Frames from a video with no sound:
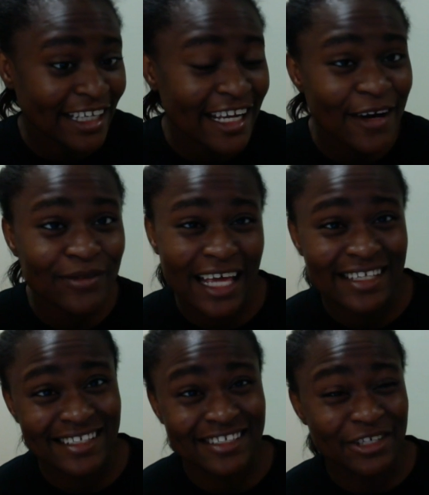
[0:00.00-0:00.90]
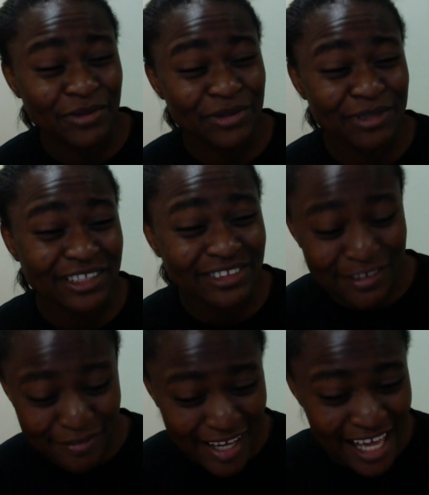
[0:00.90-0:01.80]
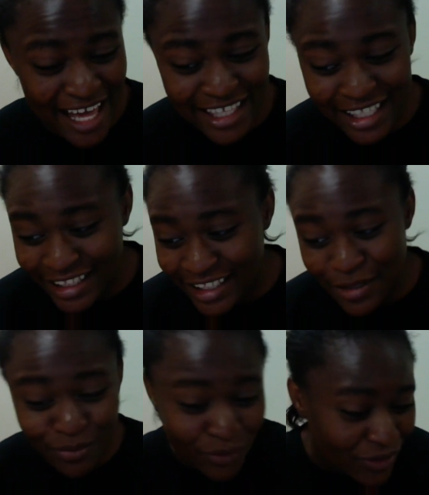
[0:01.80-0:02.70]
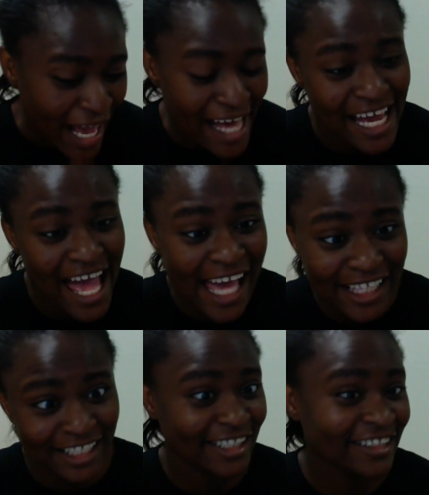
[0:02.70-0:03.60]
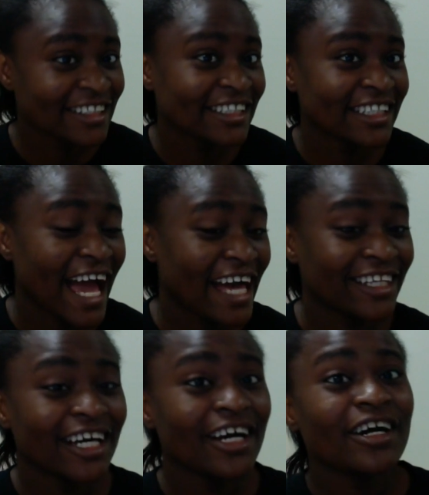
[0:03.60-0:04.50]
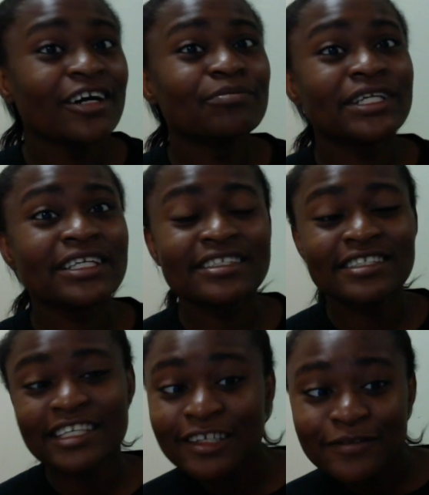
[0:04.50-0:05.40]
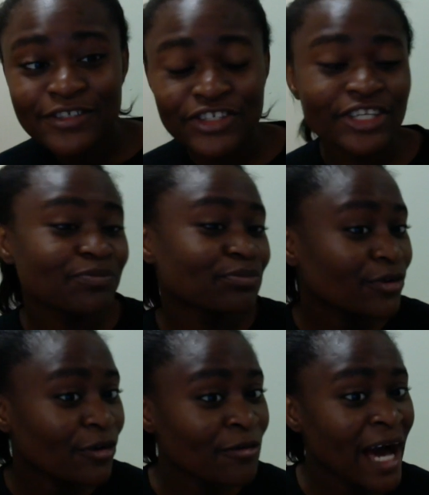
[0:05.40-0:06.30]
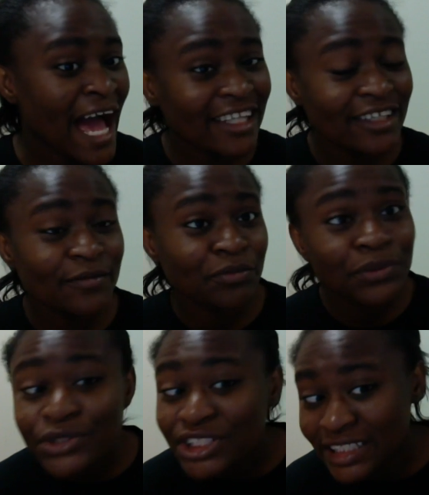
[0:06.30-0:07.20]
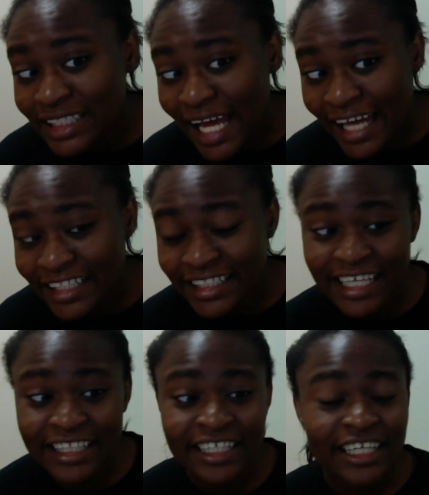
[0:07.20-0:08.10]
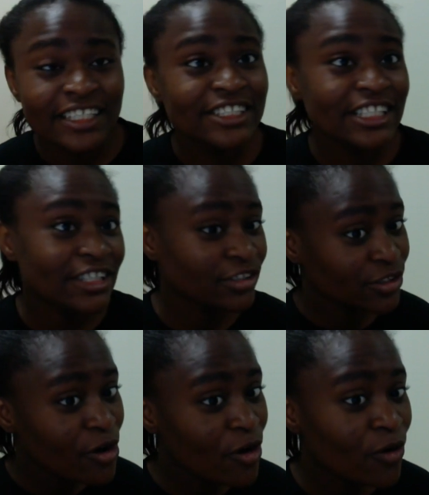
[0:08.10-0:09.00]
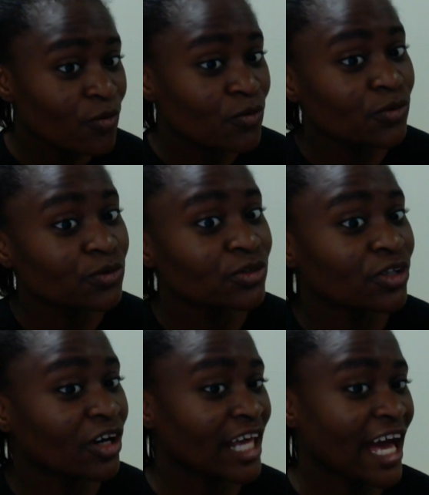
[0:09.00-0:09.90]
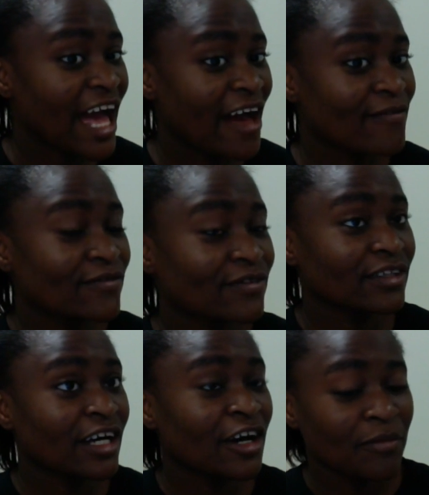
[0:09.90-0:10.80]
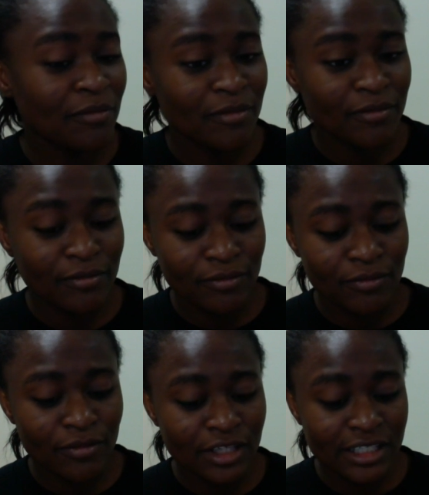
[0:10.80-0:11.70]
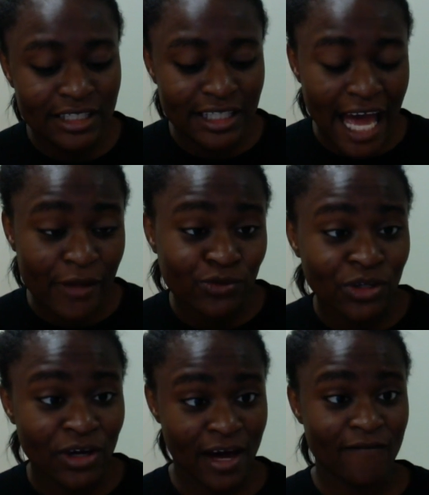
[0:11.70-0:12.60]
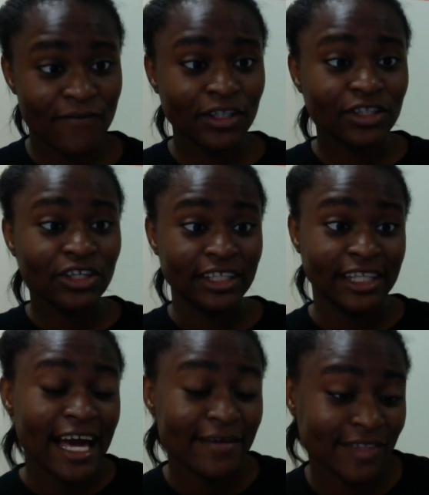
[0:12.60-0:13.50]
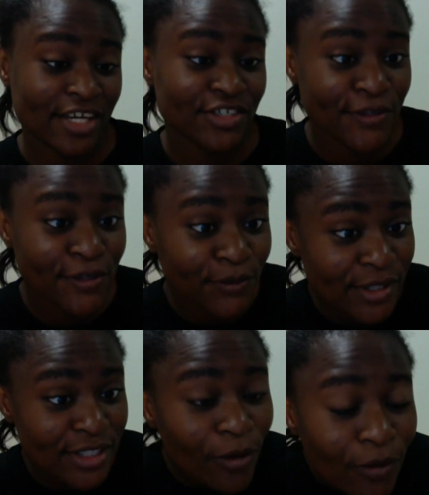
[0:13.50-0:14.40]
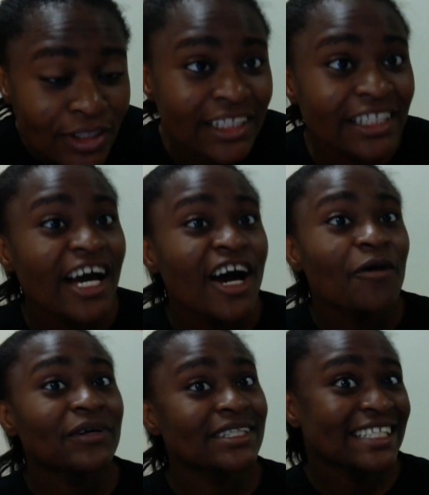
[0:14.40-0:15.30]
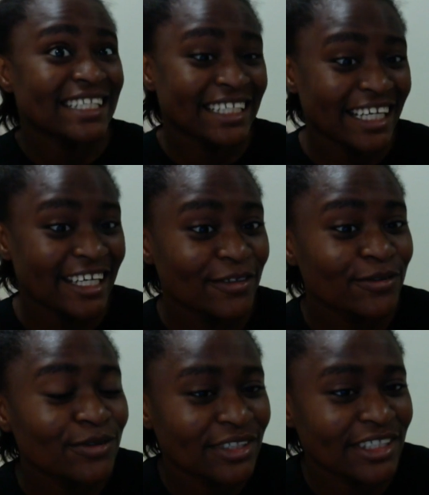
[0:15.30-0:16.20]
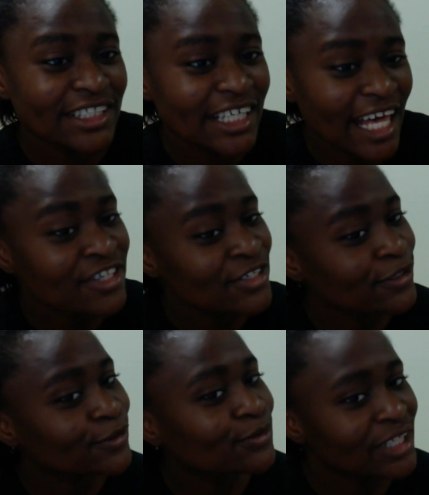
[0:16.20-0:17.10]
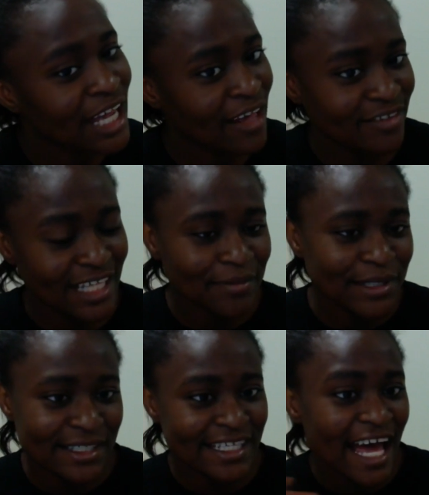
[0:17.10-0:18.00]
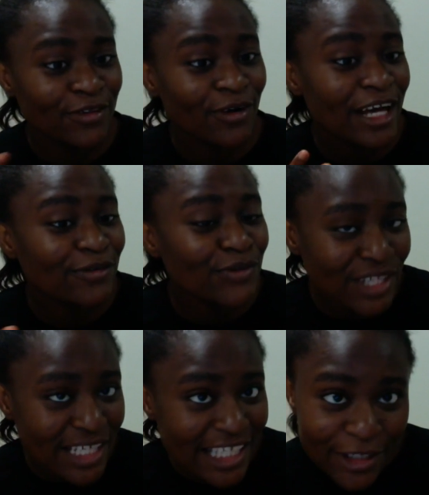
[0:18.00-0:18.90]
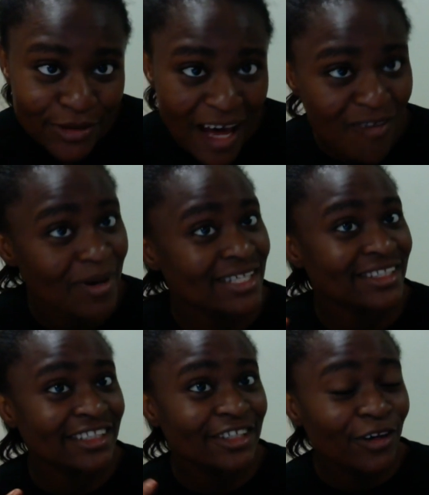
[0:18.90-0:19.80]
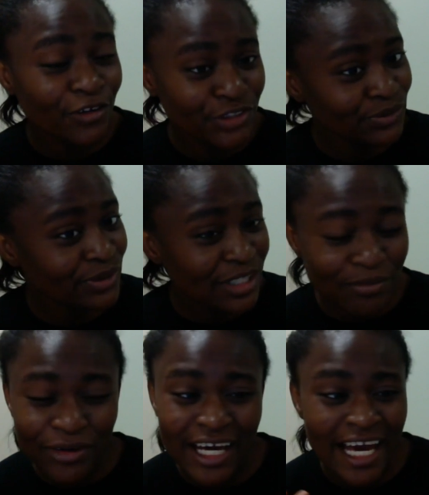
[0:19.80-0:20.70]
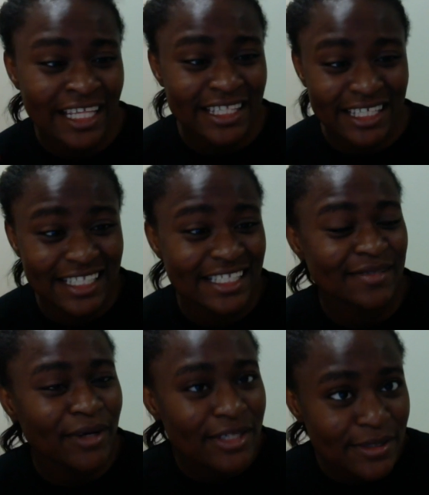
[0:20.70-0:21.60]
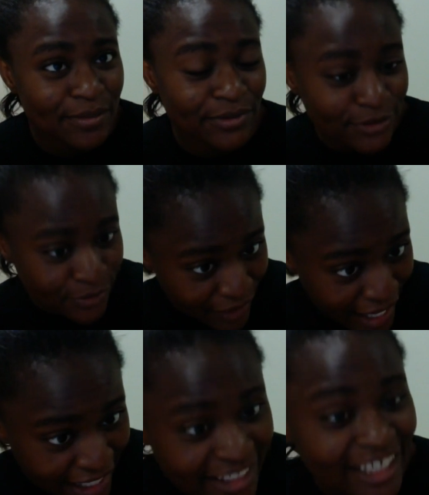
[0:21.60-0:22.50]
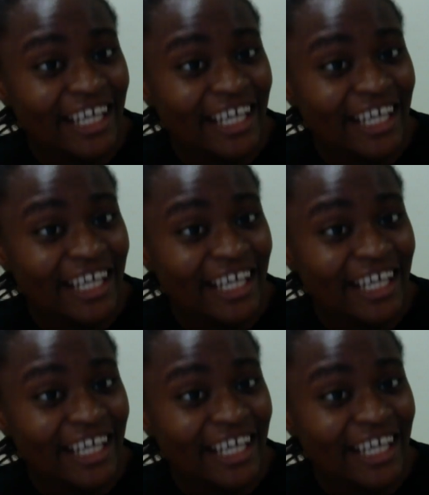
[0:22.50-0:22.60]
Neither would I say Jae-beom killed his father. I think they both had a hand in killing the dad. Because if Jae-beom hadn't pushed the dad, then Gio would not have um, the dad would not have fallen on the knife that Jo was holding. But then again, who's to say that Jo wouldn't have stabbed his dad? Though I don't think he would have personally gone through with it, but anything is possible, right?